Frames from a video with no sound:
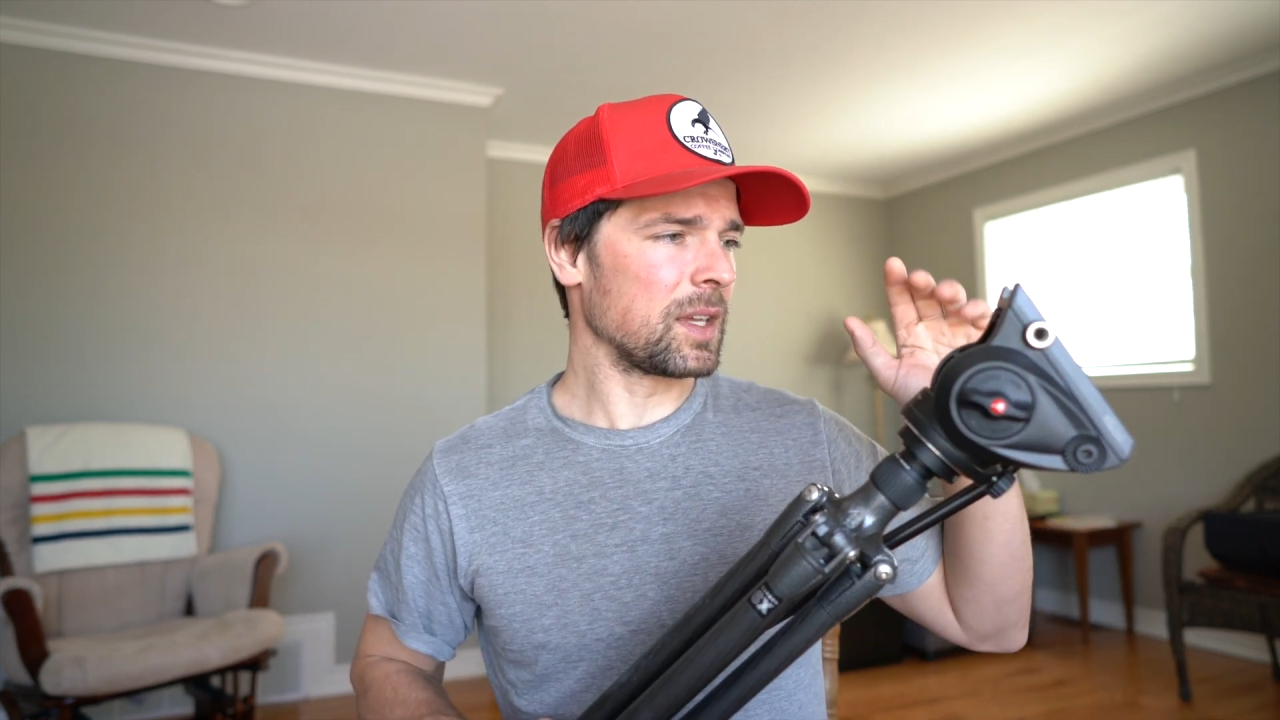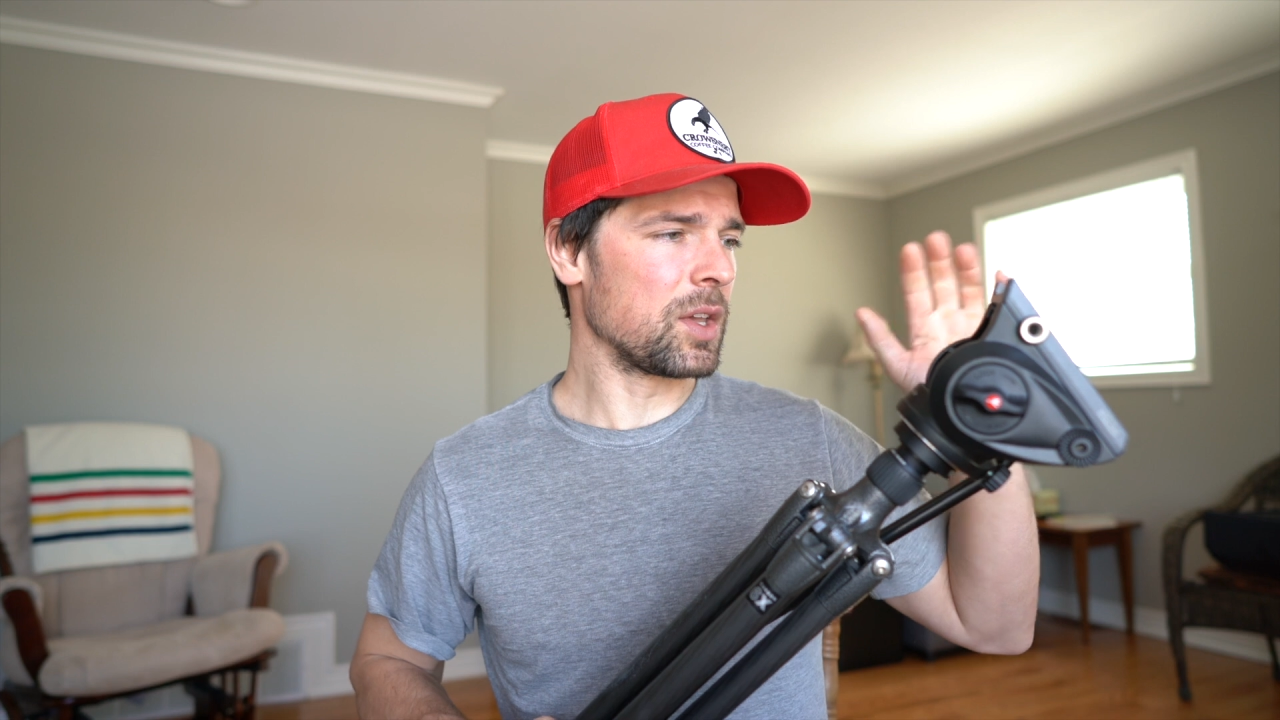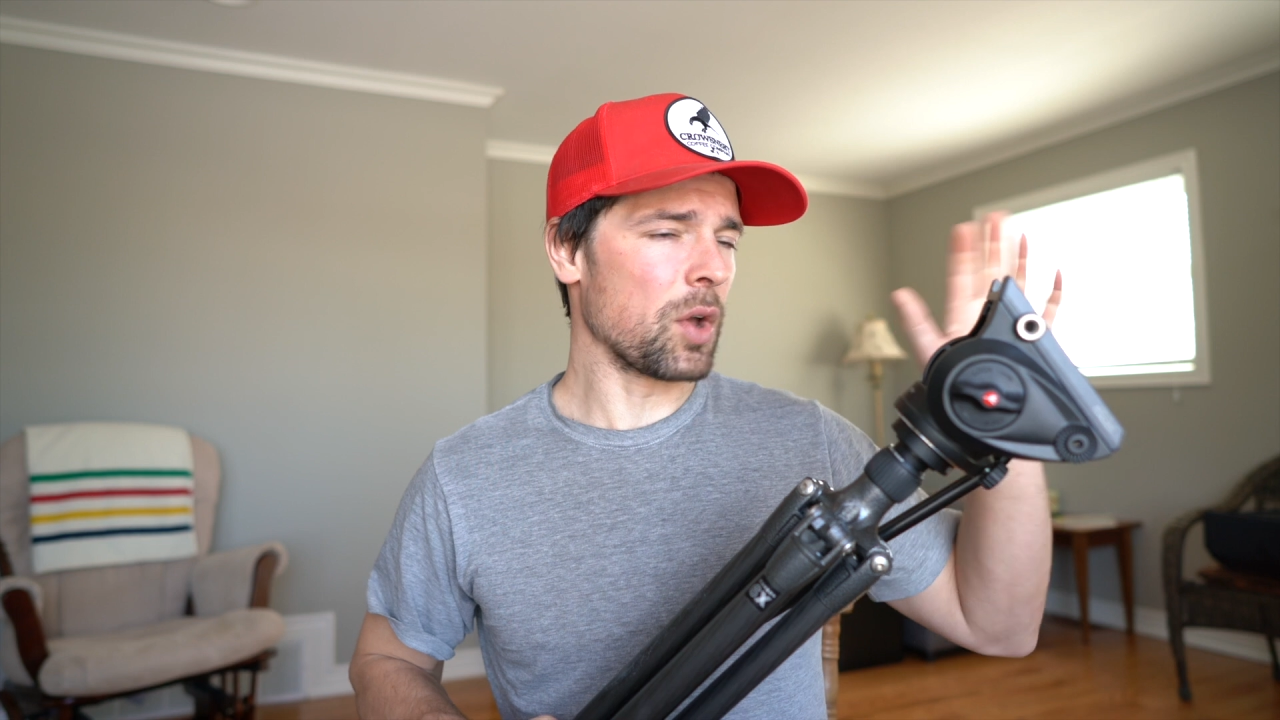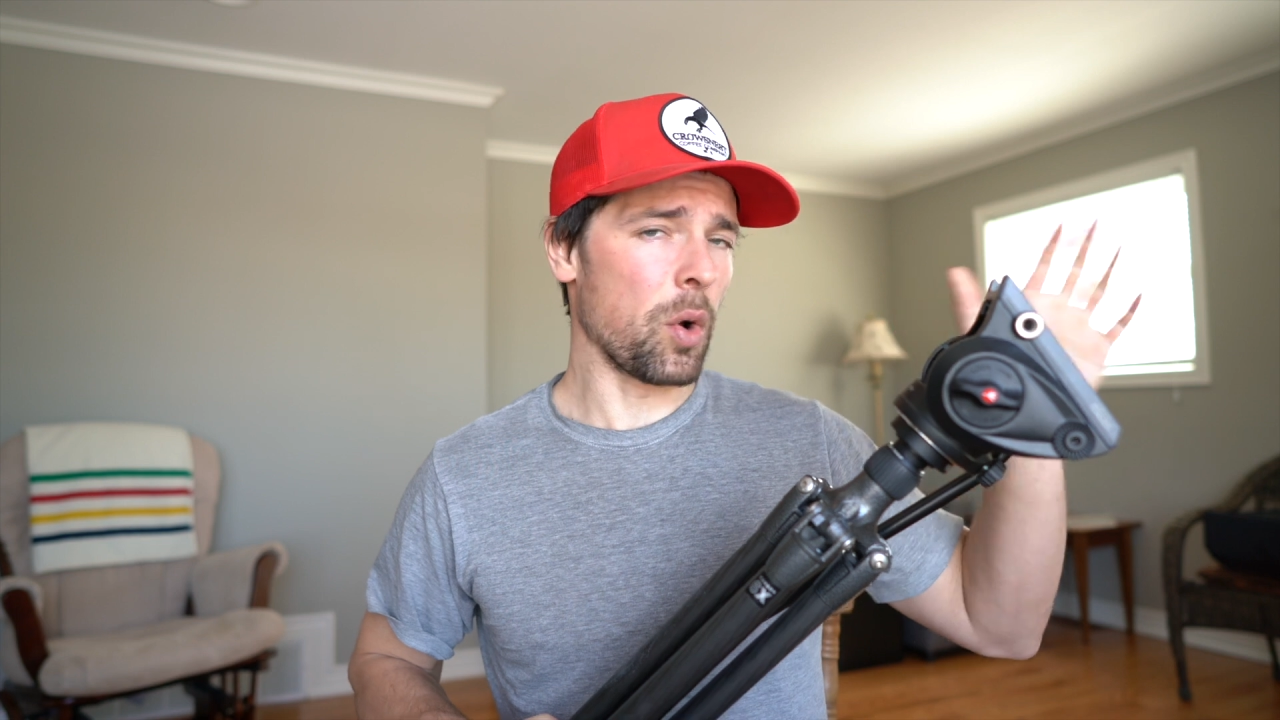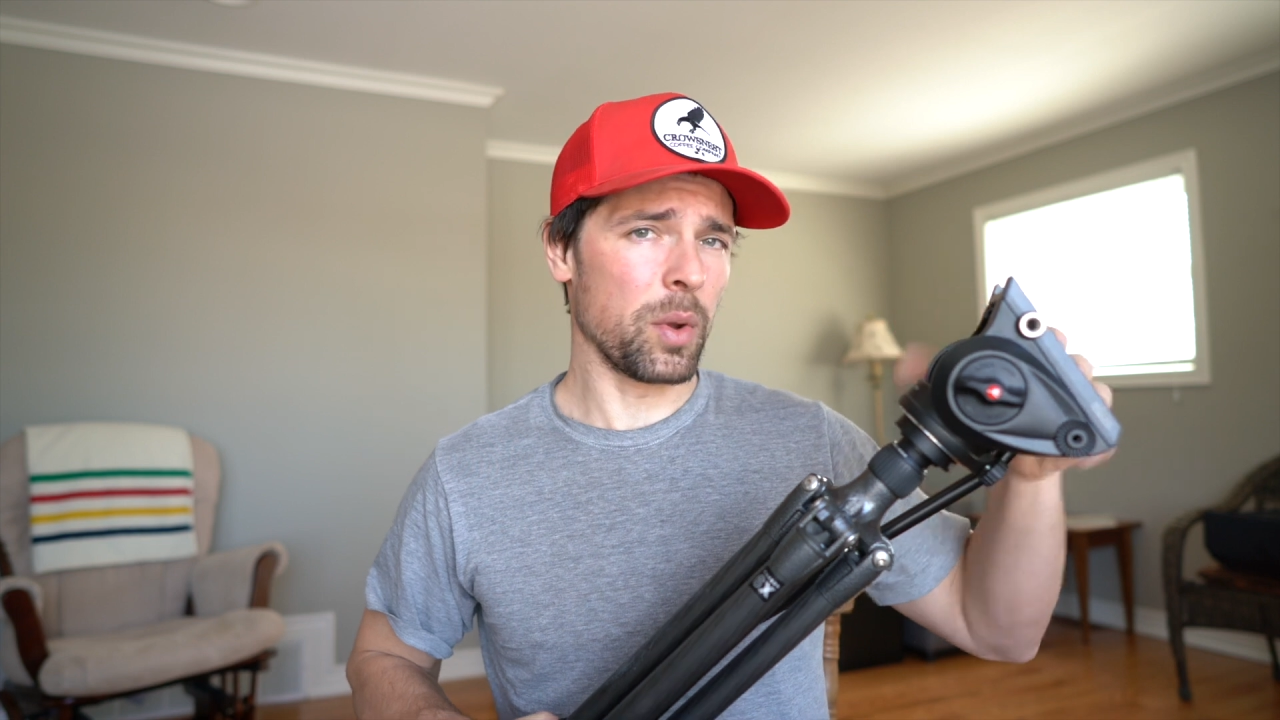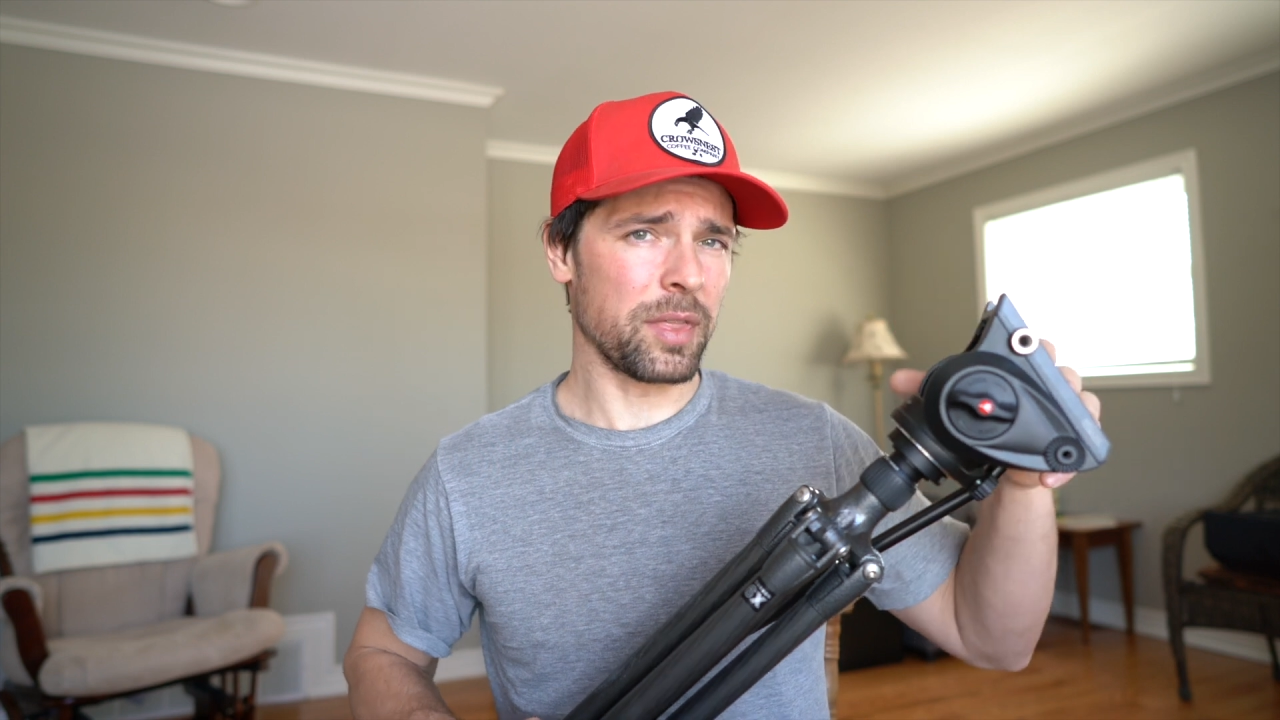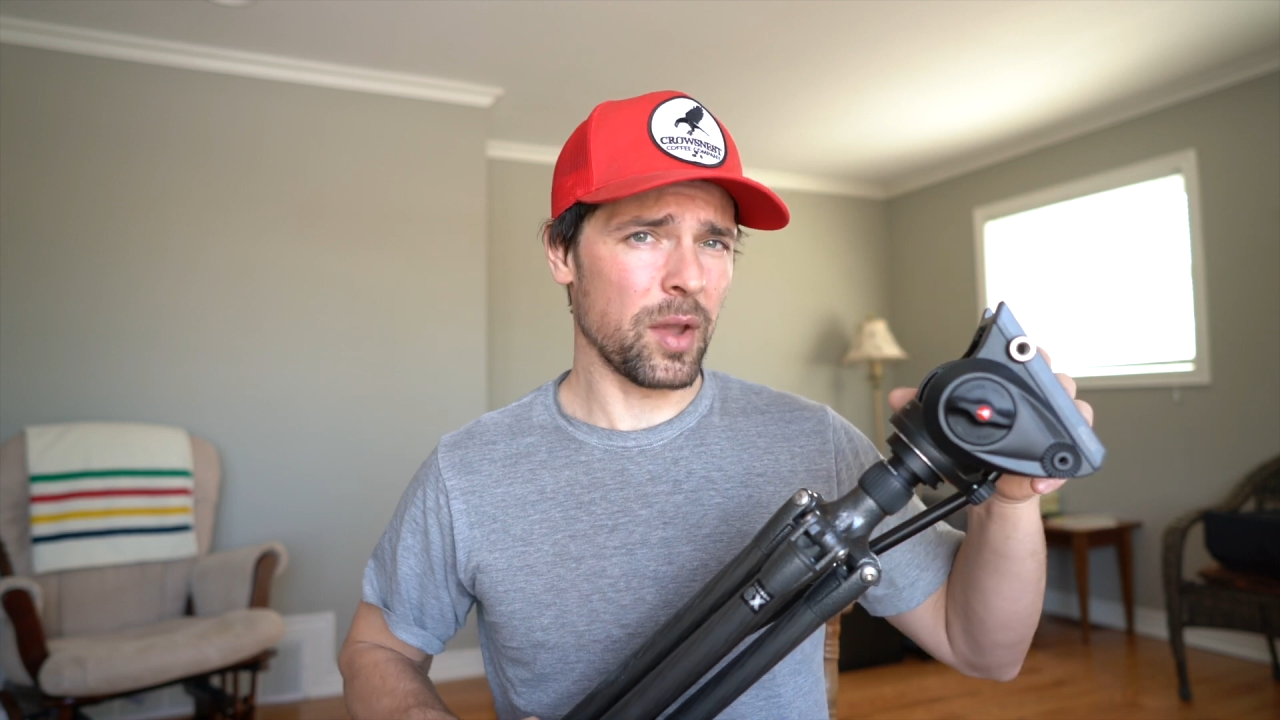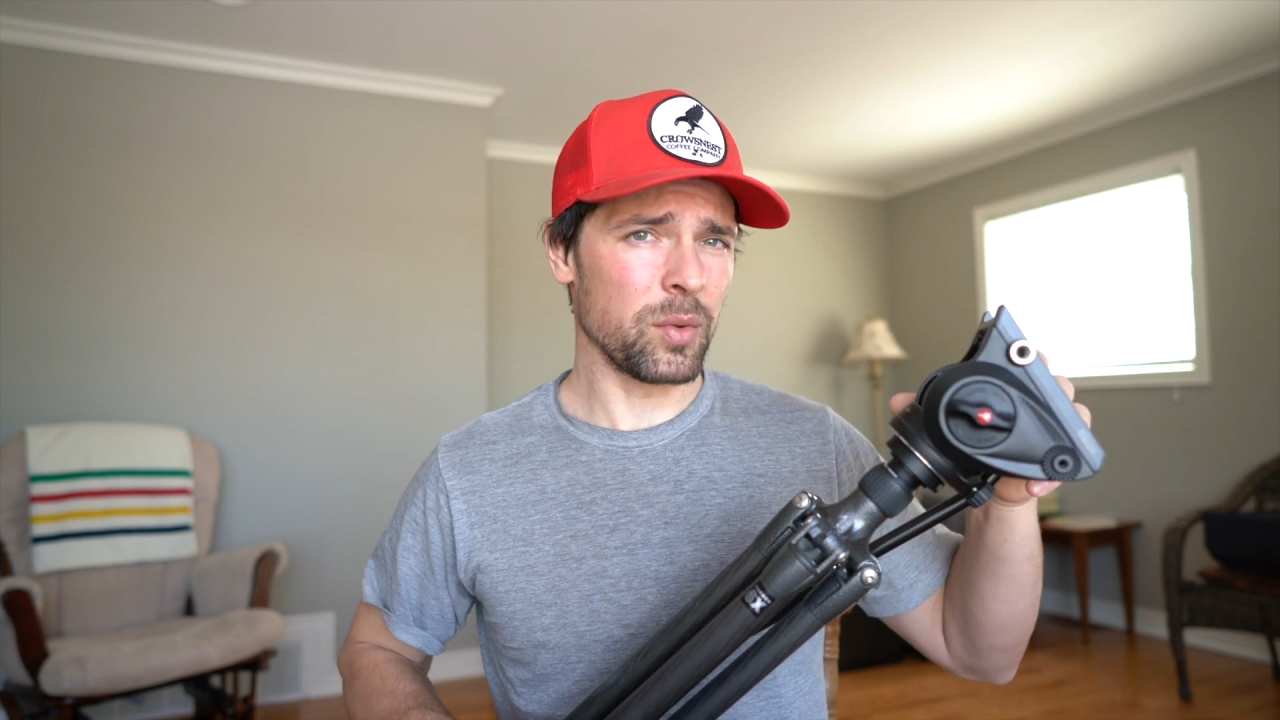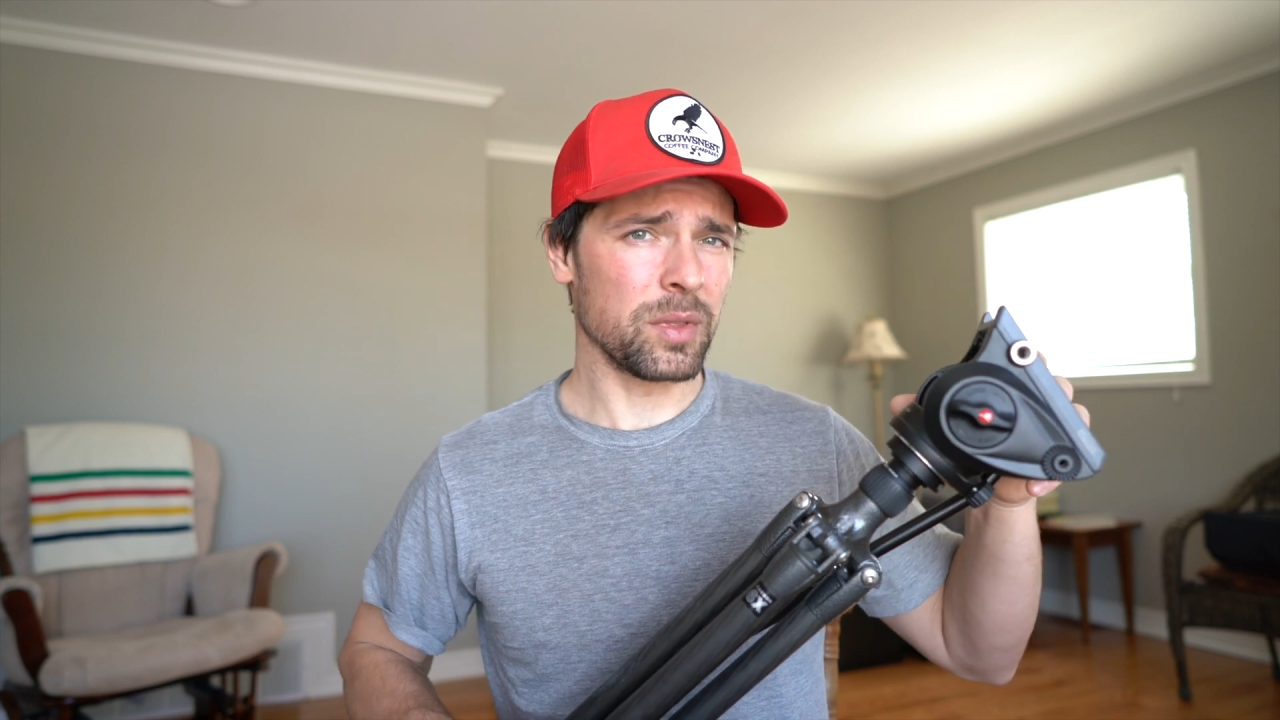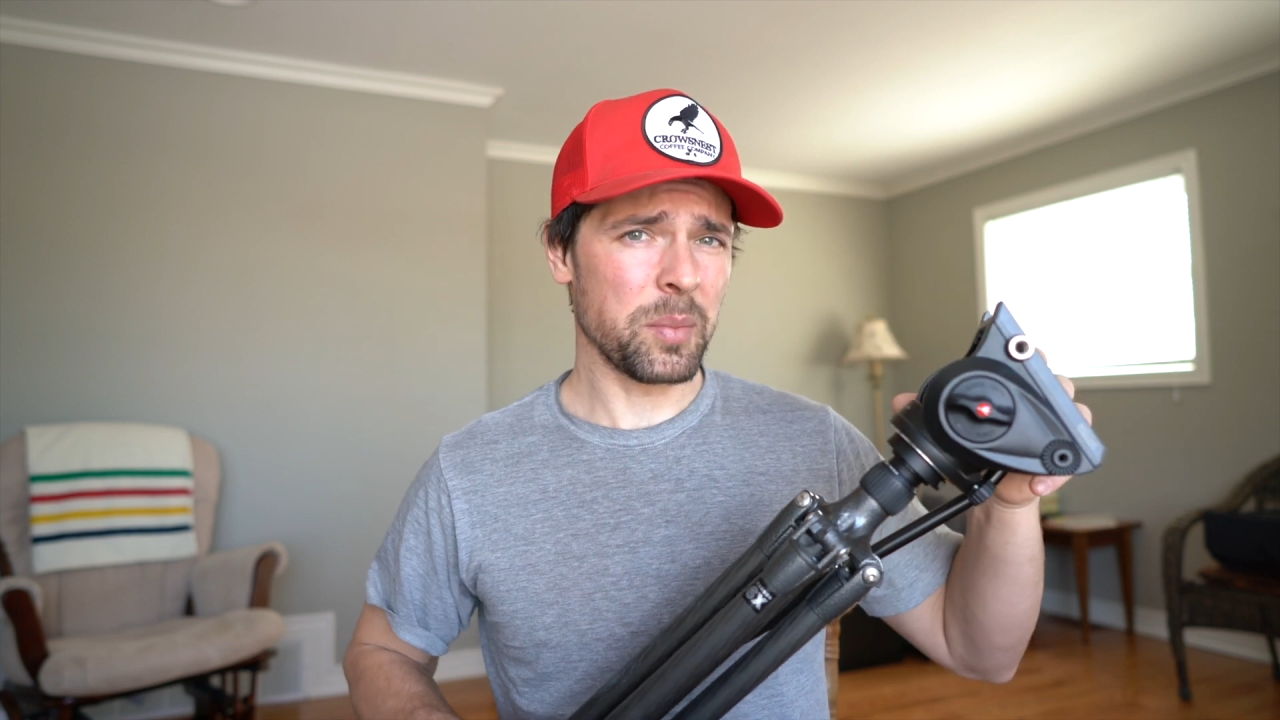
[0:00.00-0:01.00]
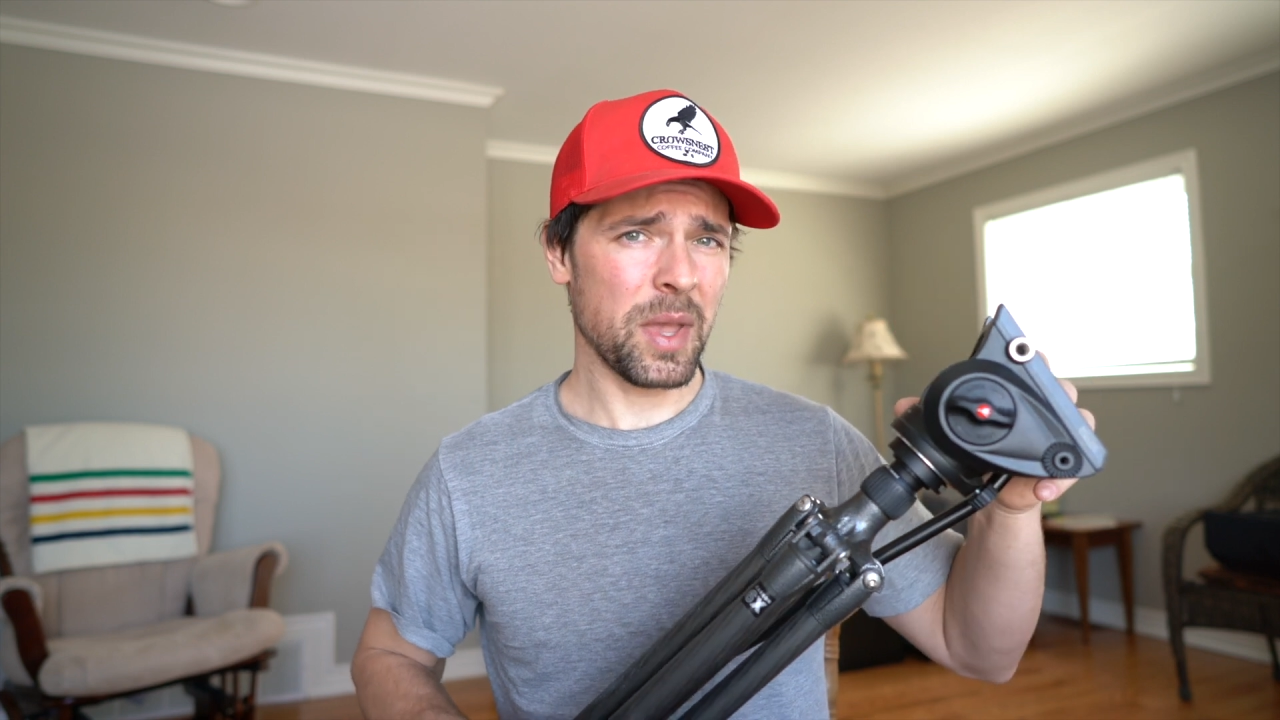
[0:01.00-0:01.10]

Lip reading: go without the